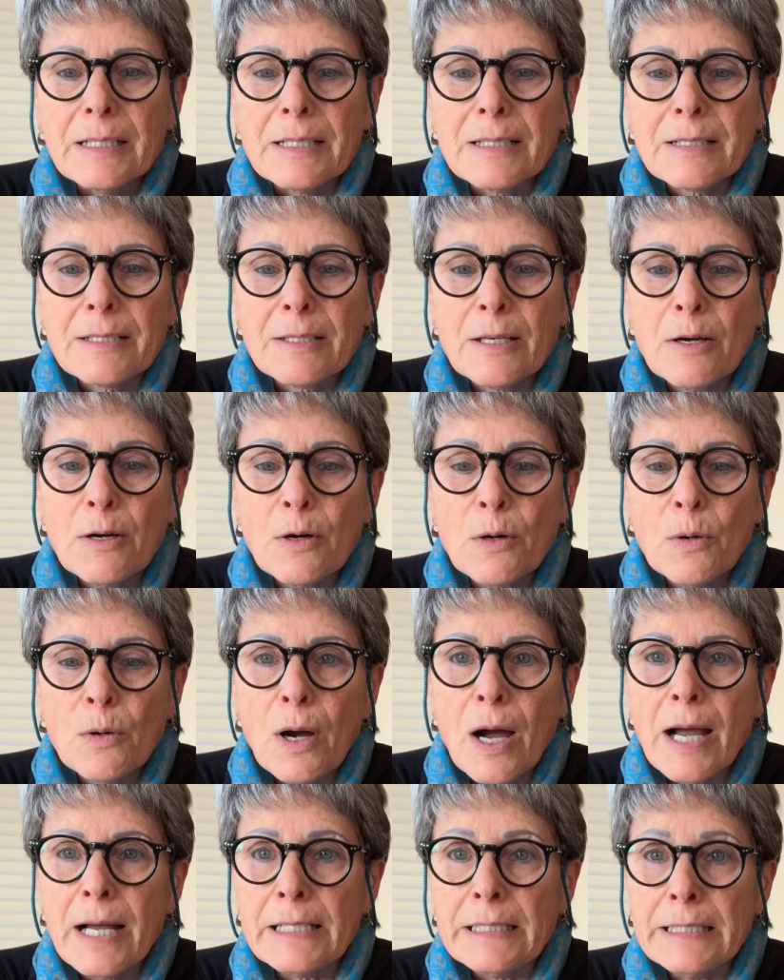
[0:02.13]
So
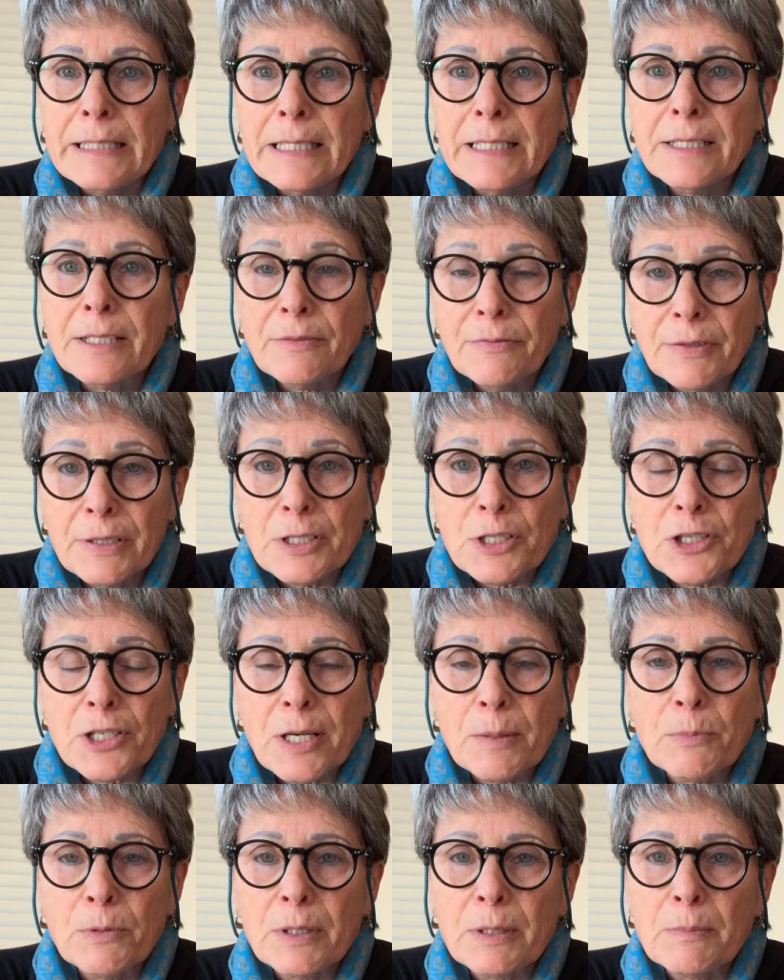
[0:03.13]
I need to finish
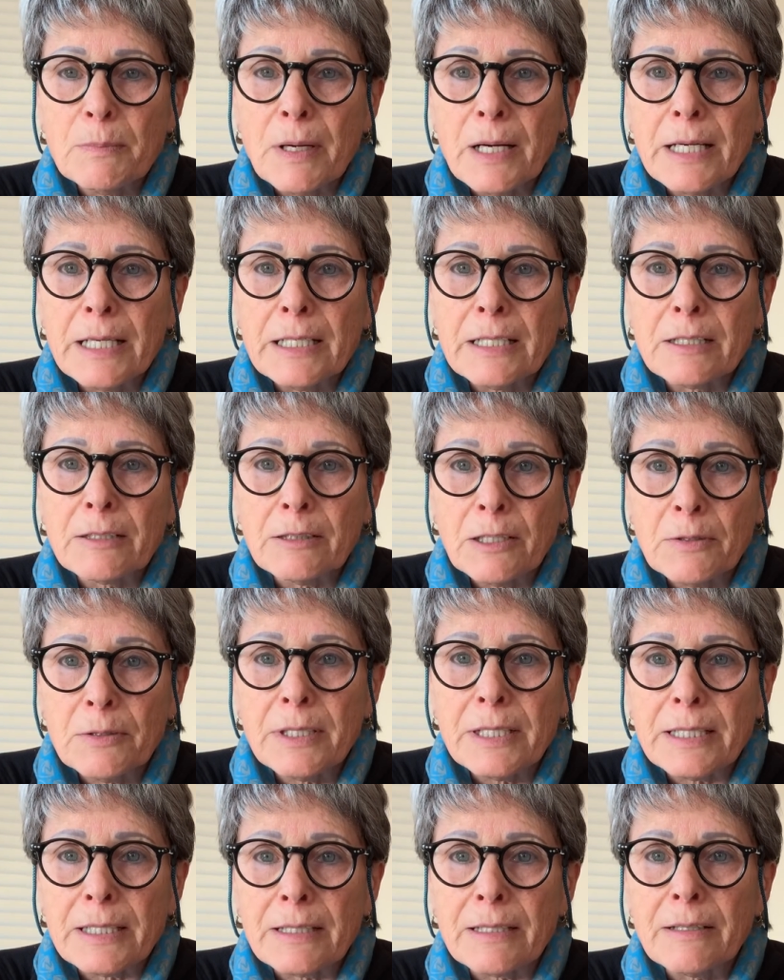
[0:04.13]
up with my
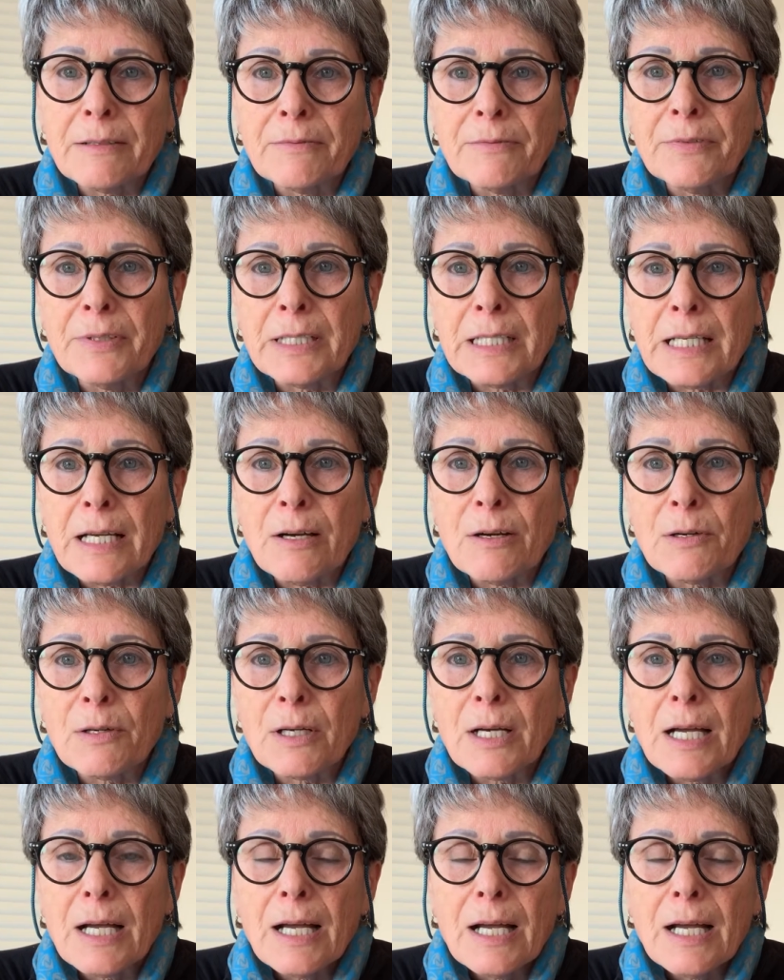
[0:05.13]
clothing video.